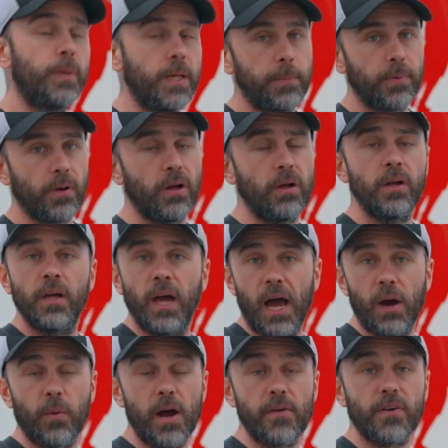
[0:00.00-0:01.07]
people.
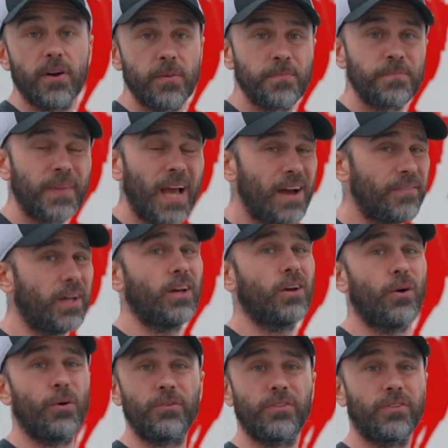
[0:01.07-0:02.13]
However, having
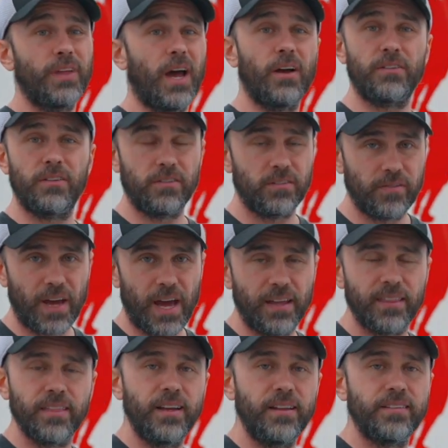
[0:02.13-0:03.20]
coached thousands of
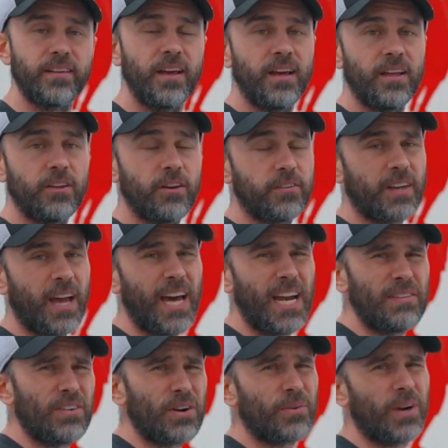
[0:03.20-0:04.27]
athletes, there is kind
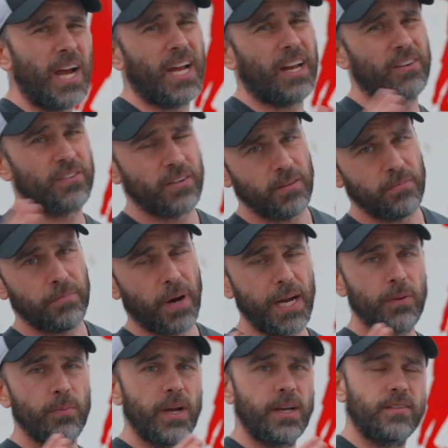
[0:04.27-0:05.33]
of a range.
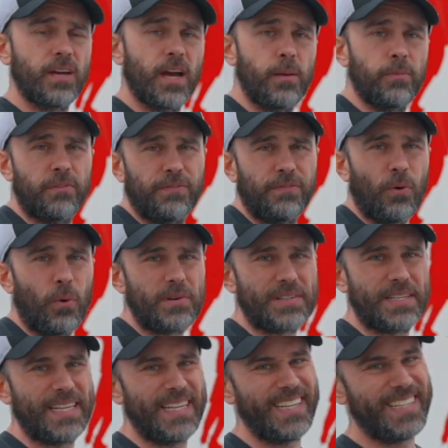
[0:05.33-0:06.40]
Body weight times
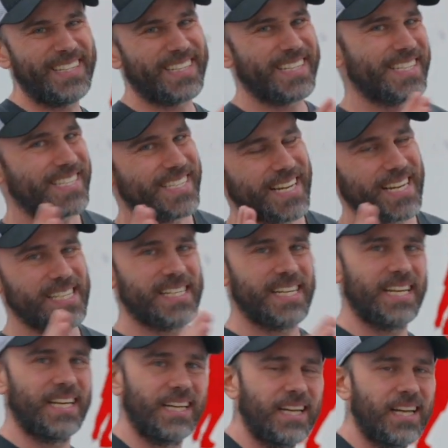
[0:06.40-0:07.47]
14 to
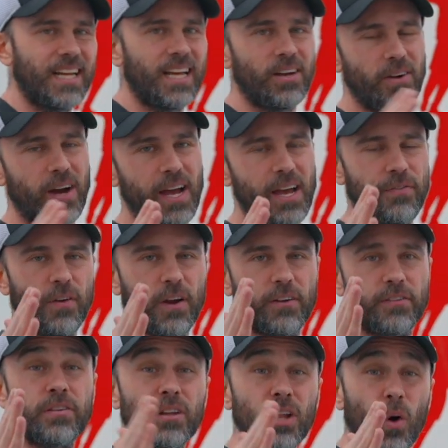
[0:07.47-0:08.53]
16, right? If you're a
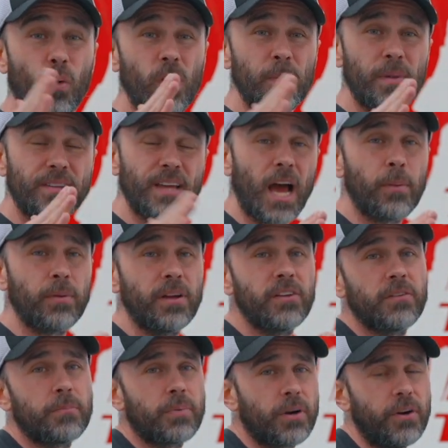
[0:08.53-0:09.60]
slower
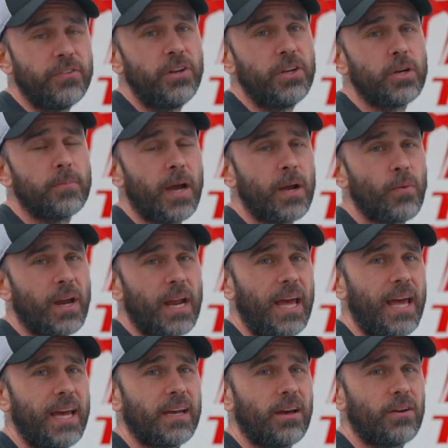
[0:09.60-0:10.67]
metabolism person, you might want to
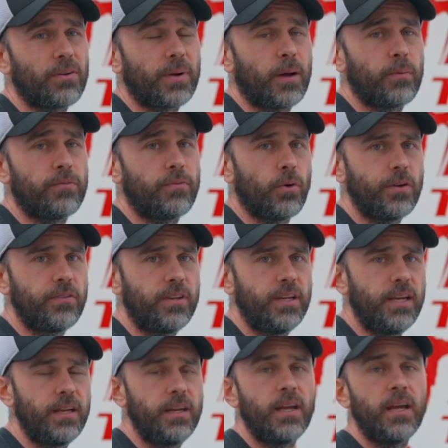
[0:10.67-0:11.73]
hang out around
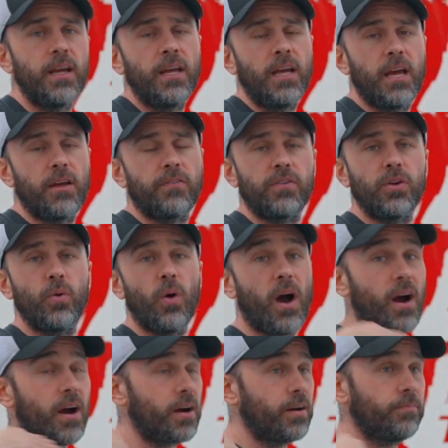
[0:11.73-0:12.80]
14. If you
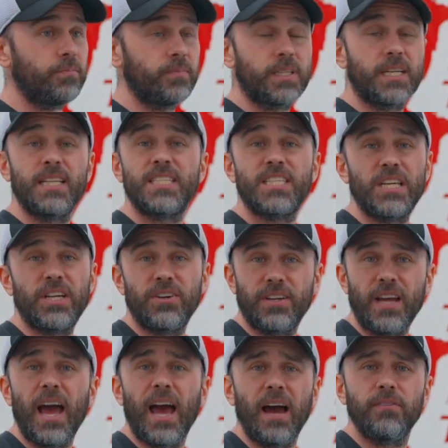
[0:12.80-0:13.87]
are
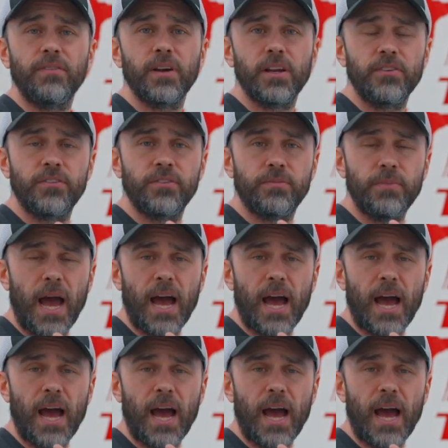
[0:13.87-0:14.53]
considered average